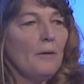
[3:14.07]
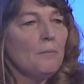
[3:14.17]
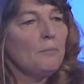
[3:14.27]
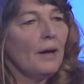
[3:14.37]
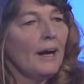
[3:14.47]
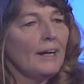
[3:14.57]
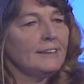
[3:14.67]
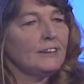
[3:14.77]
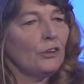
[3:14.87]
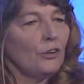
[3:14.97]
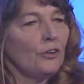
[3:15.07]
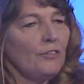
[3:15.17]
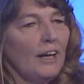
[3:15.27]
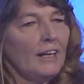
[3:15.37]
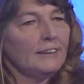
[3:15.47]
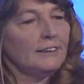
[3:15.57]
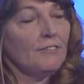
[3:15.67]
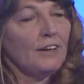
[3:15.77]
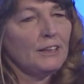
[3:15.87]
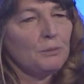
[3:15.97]
But I serve as the
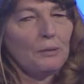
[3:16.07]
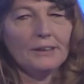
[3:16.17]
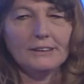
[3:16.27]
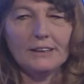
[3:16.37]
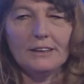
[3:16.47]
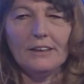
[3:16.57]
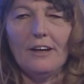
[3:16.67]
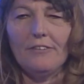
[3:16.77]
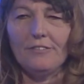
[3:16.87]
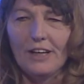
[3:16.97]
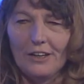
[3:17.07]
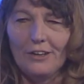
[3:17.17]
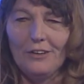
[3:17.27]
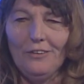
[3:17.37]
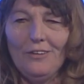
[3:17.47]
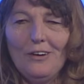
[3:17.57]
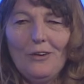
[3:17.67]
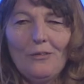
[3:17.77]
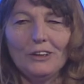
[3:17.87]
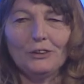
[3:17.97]
Vice President of NACD,
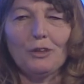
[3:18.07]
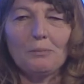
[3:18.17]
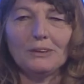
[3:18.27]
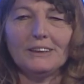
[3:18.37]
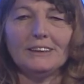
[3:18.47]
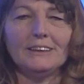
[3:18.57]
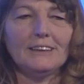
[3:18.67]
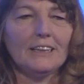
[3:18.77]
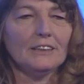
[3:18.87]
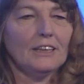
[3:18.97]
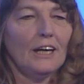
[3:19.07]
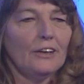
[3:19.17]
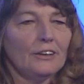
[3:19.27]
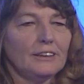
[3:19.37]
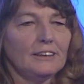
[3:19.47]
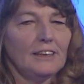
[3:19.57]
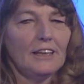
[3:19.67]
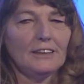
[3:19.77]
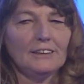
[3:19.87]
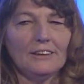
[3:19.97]
which represents the entire
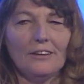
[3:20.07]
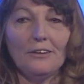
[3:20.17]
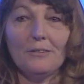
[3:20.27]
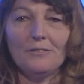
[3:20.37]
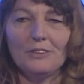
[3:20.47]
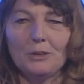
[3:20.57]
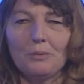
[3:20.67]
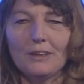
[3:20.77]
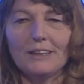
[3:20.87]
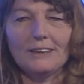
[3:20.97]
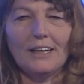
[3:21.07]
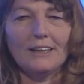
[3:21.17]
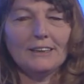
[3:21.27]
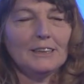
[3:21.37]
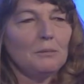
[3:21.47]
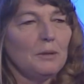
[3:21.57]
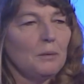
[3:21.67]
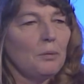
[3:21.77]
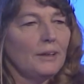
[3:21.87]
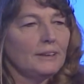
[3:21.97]
state. And I am super excited to be
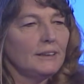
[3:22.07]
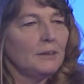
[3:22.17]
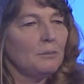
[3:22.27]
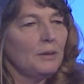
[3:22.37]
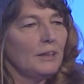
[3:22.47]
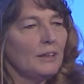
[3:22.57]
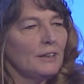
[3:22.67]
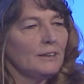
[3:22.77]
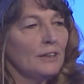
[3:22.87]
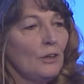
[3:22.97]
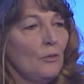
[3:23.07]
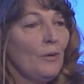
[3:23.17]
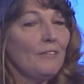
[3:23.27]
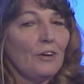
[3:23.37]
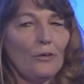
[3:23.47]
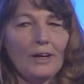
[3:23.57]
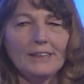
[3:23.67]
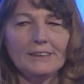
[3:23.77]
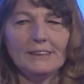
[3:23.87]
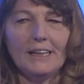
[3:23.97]
president because we have a great
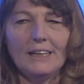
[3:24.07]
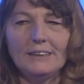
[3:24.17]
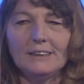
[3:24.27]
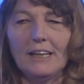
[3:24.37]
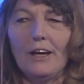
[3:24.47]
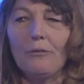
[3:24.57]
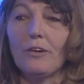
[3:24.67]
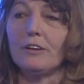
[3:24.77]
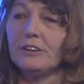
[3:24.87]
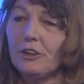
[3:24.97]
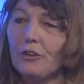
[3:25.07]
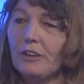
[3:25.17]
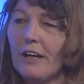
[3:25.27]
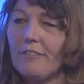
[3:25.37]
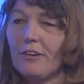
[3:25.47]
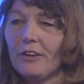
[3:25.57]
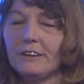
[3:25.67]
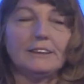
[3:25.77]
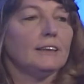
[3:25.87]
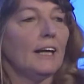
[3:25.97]
state and we're so
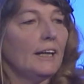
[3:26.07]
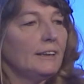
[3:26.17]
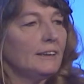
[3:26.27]
diverse that